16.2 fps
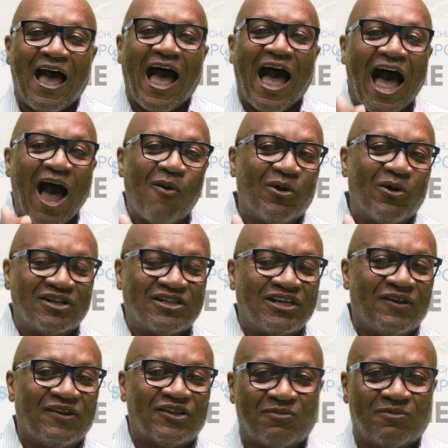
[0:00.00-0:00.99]
I want to
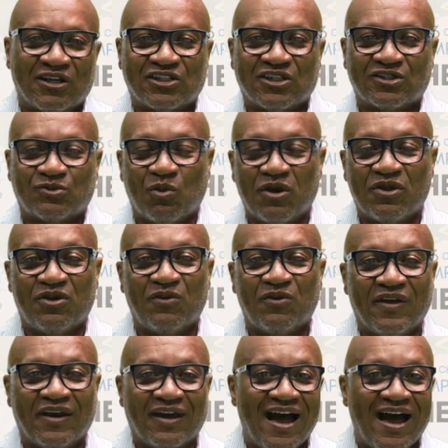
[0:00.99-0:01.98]
share this message with you
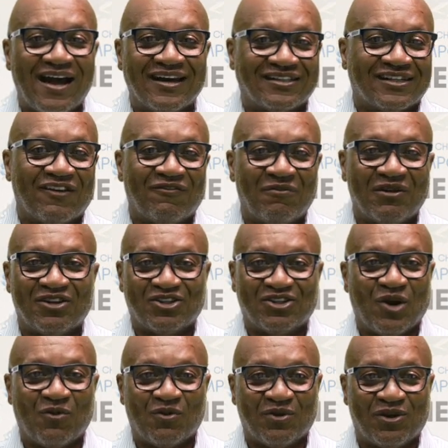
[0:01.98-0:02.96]
that God has given me to
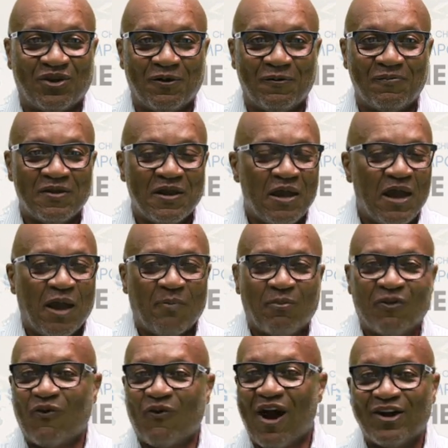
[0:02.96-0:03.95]
share with you. And
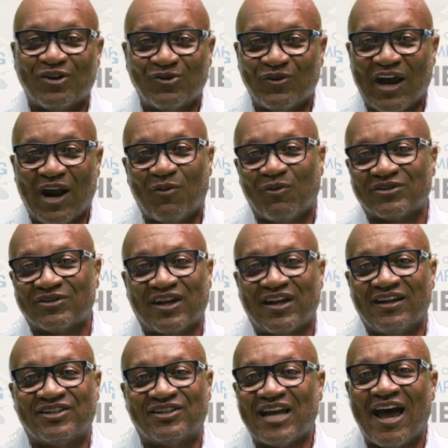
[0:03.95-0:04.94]
before I do that, I want to
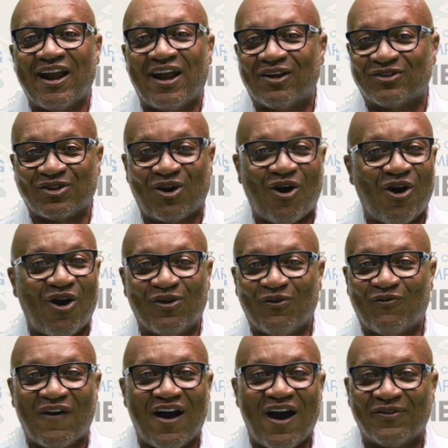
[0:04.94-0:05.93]
say shout out to all the
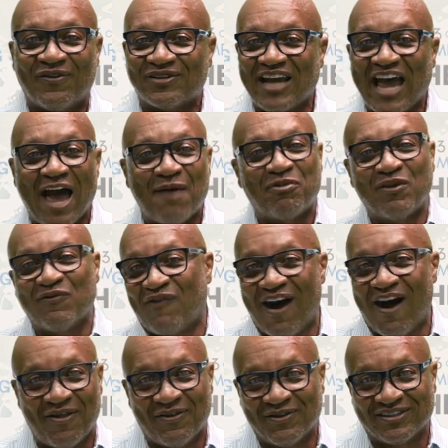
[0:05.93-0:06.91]
fathers. Happy
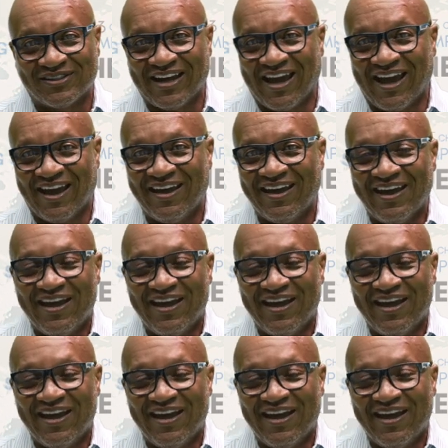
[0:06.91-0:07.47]
Father's Day.